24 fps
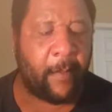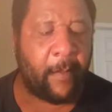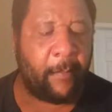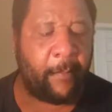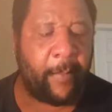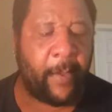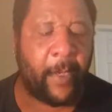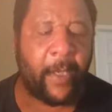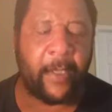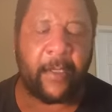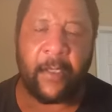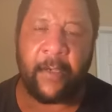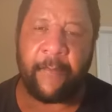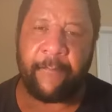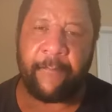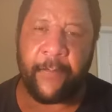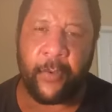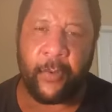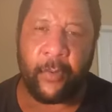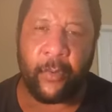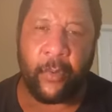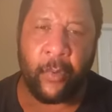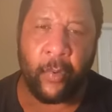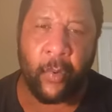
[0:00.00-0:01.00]
But of
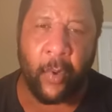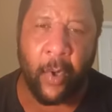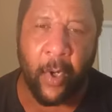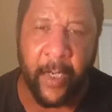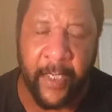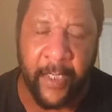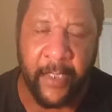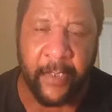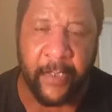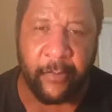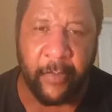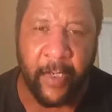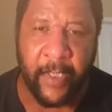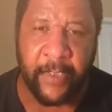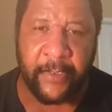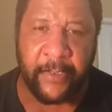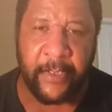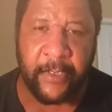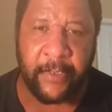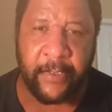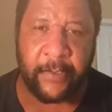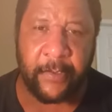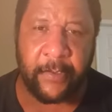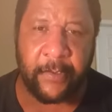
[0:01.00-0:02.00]
you who are in Christ
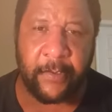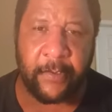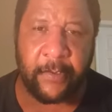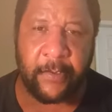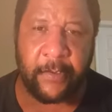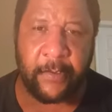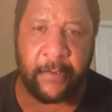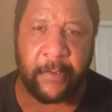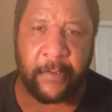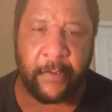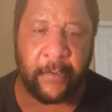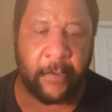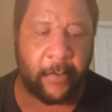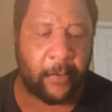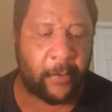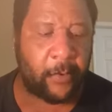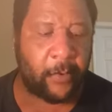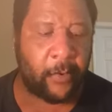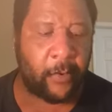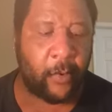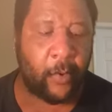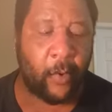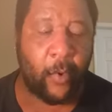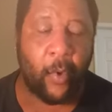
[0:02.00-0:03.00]
Jesus,
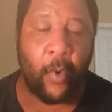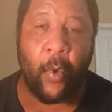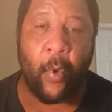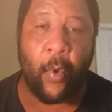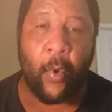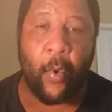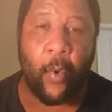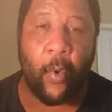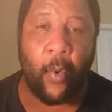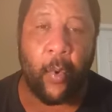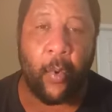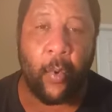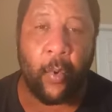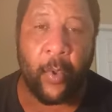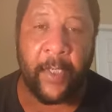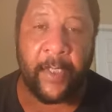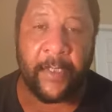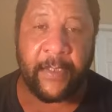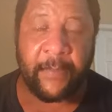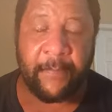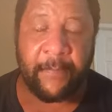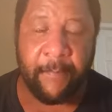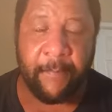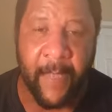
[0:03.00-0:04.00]
who
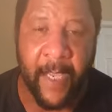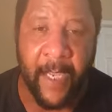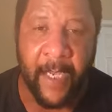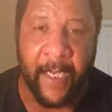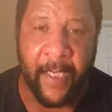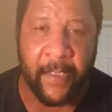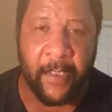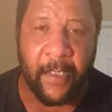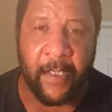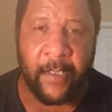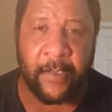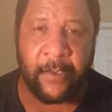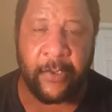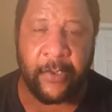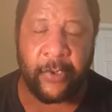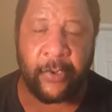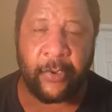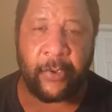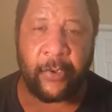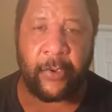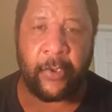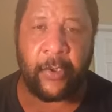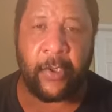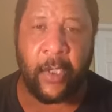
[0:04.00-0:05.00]
is made
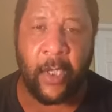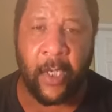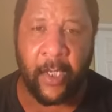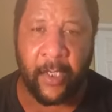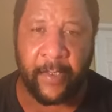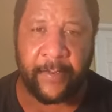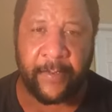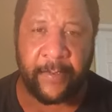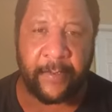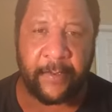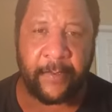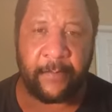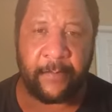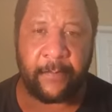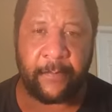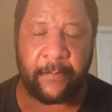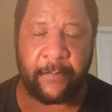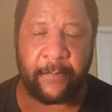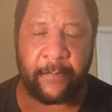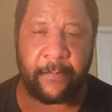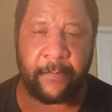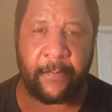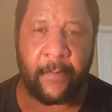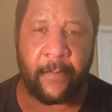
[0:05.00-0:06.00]
unto us,
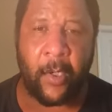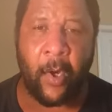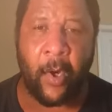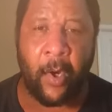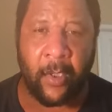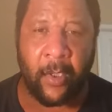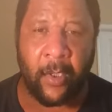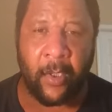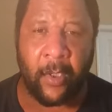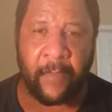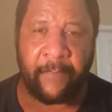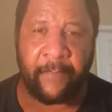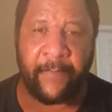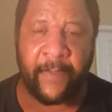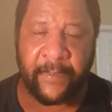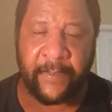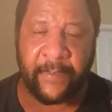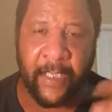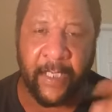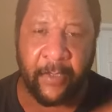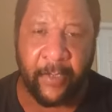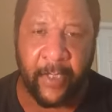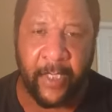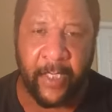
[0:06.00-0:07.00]
all of us
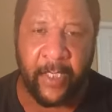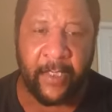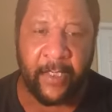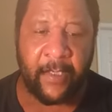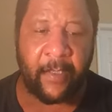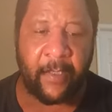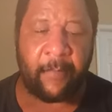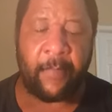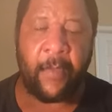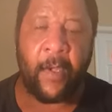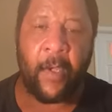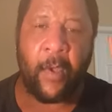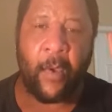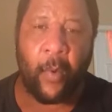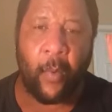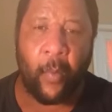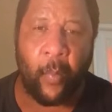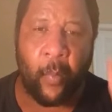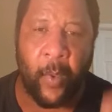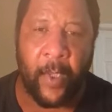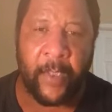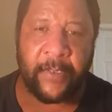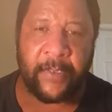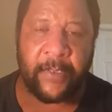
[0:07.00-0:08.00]
that are in him,
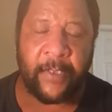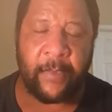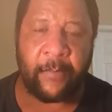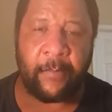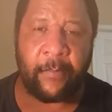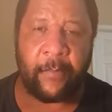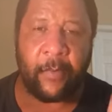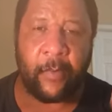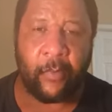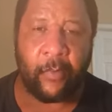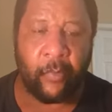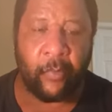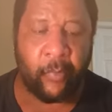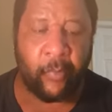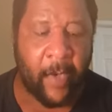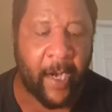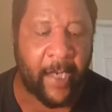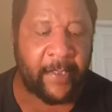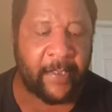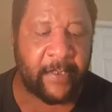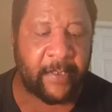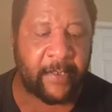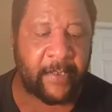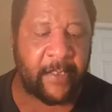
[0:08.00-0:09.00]
wisdom,
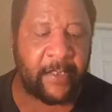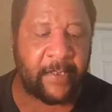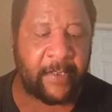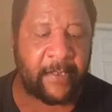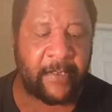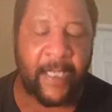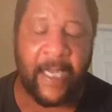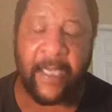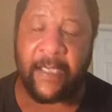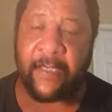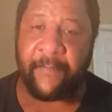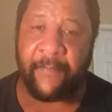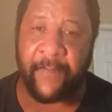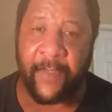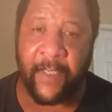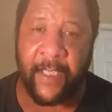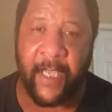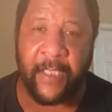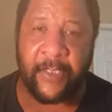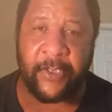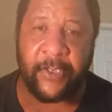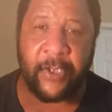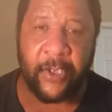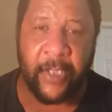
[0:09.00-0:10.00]
righteousness,
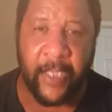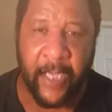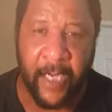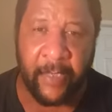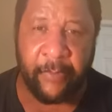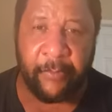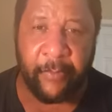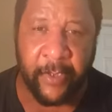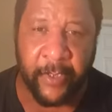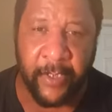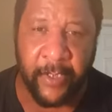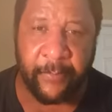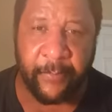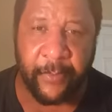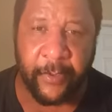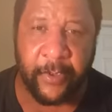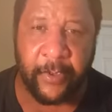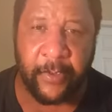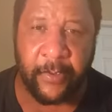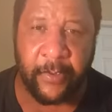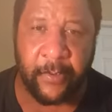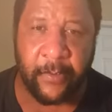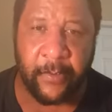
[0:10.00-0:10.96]
sanctification, and redemption.